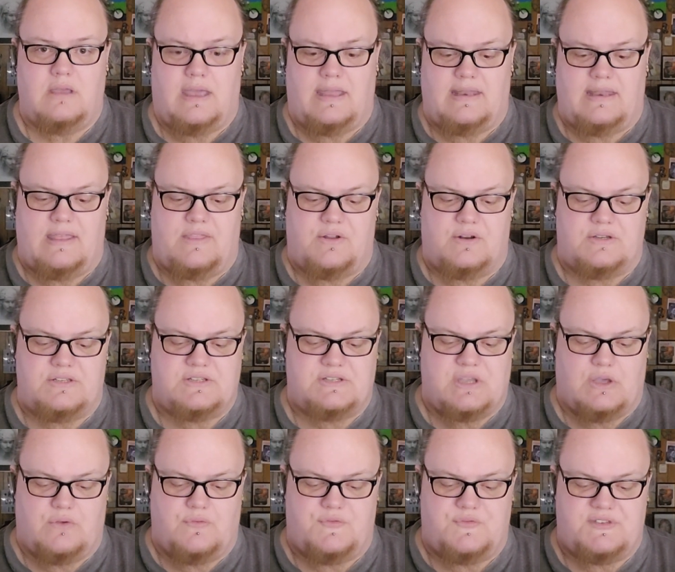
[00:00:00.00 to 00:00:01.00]
another
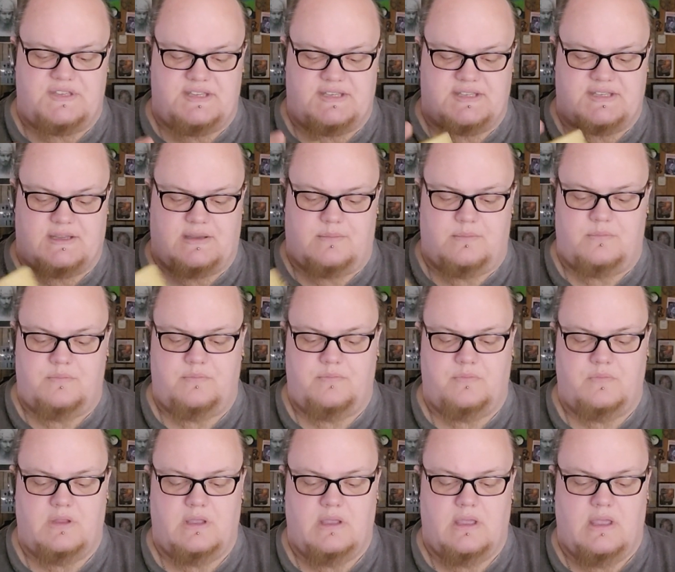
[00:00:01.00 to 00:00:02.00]
stove system,
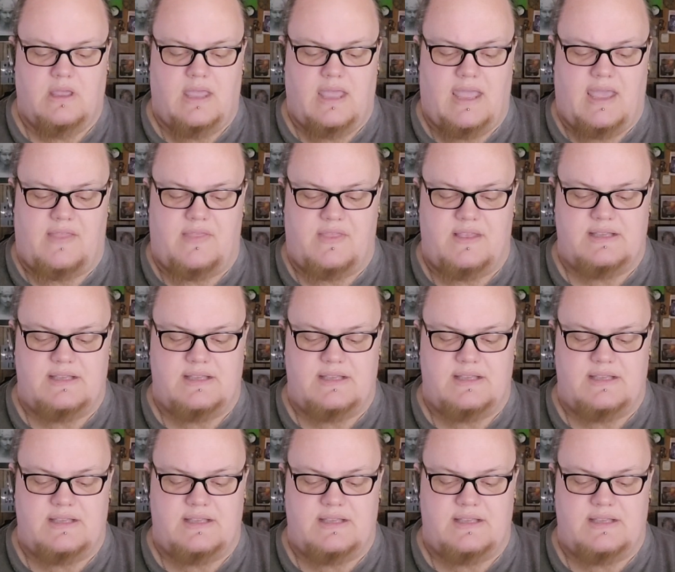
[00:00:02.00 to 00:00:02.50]
and